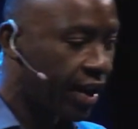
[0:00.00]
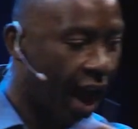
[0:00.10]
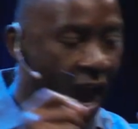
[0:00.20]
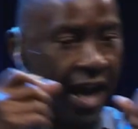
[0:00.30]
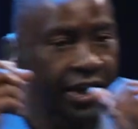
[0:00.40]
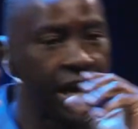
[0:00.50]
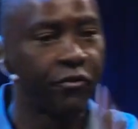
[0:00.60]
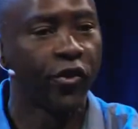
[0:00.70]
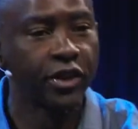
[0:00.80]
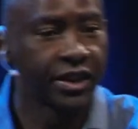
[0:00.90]
and
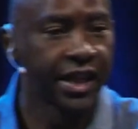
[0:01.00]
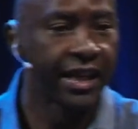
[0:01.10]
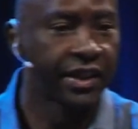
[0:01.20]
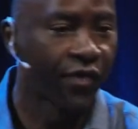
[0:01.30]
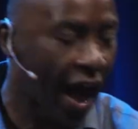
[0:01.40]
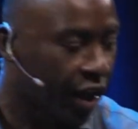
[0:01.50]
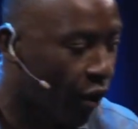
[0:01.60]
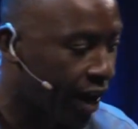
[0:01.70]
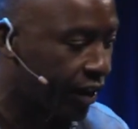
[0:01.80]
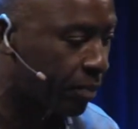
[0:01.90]
inference is
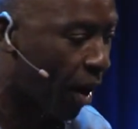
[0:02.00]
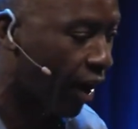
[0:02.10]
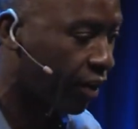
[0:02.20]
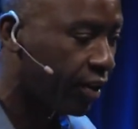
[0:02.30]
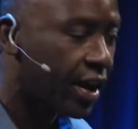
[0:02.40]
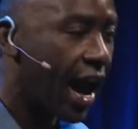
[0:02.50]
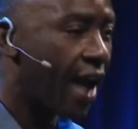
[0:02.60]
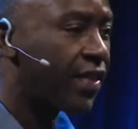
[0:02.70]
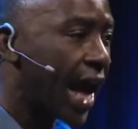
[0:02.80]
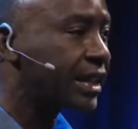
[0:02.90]
evaluating the model,
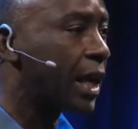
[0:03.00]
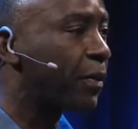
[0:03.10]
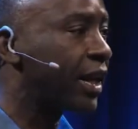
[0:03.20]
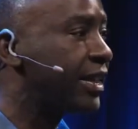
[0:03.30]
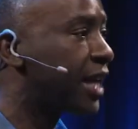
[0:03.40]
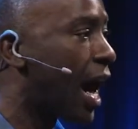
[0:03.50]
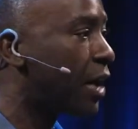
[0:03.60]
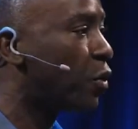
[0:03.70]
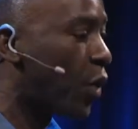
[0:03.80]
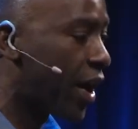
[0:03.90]
and that's typically
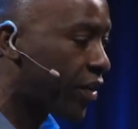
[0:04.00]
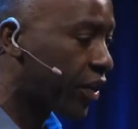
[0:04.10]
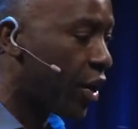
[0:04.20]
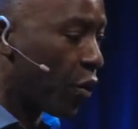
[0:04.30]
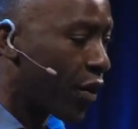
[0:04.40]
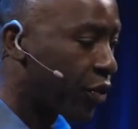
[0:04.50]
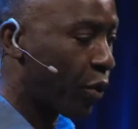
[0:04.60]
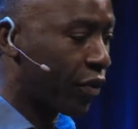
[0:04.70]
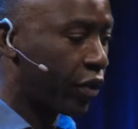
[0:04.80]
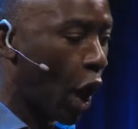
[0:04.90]
done with
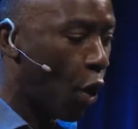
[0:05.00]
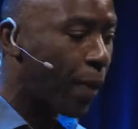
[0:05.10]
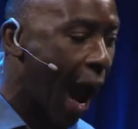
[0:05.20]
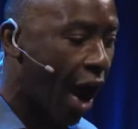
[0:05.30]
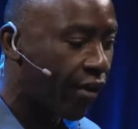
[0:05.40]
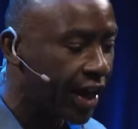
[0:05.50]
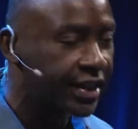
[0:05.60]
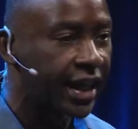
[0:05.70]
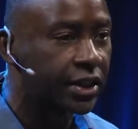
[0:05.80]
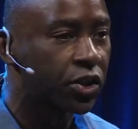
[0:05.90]
low-power
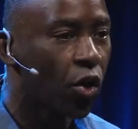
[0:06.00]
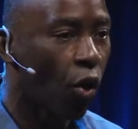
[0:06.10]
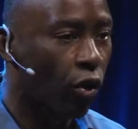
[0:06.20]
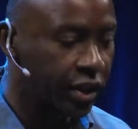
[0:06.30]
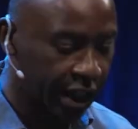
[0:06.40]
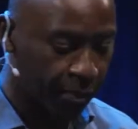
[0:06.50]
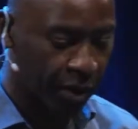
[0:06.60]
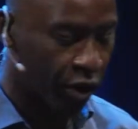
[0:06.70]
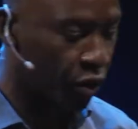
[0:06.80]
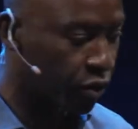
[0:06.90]
ASICs or
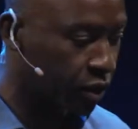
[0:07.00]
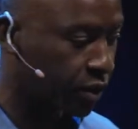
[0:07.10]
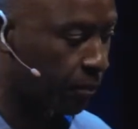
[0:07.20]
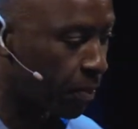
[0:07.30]
CPUs.